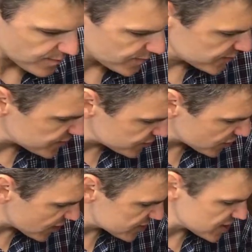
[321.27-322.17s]

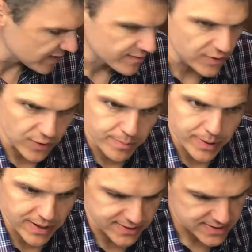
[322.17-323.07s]
searching for the
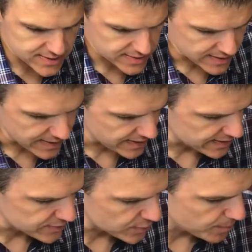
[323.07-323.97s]
parts
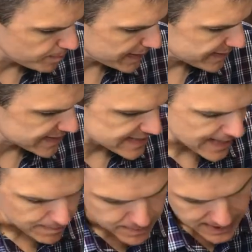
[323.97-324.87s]
uh, to build this
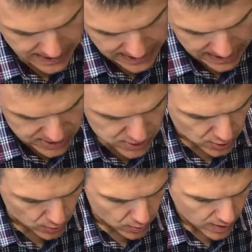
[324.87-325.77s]
up.
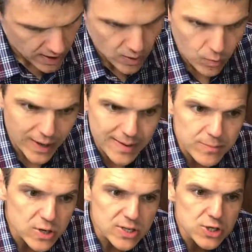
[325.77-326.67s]
So what I'm
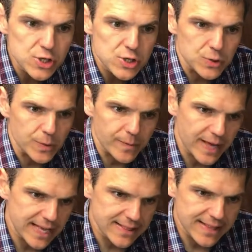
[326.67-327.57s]
going to do
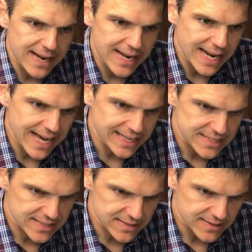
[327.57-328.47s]
in the
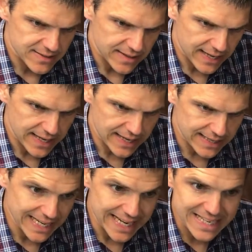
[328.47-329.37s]
next
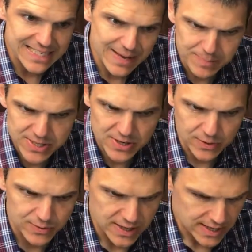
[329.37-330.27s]
in the next episode,